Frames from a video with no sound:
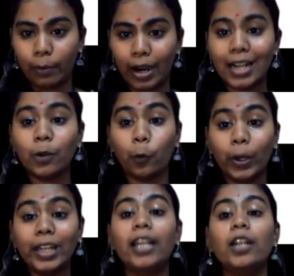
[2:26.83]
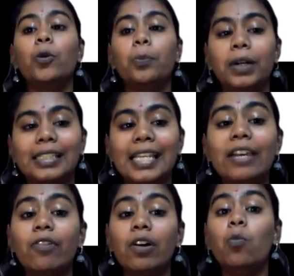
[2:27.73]
but we tend to
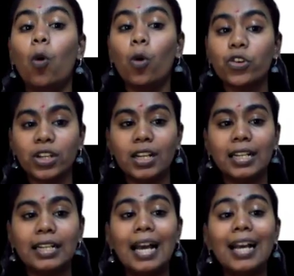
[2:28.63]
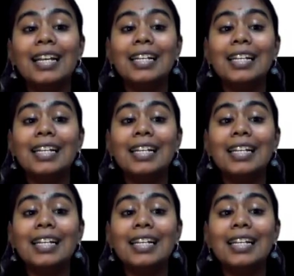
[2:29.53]
perceive a motion in a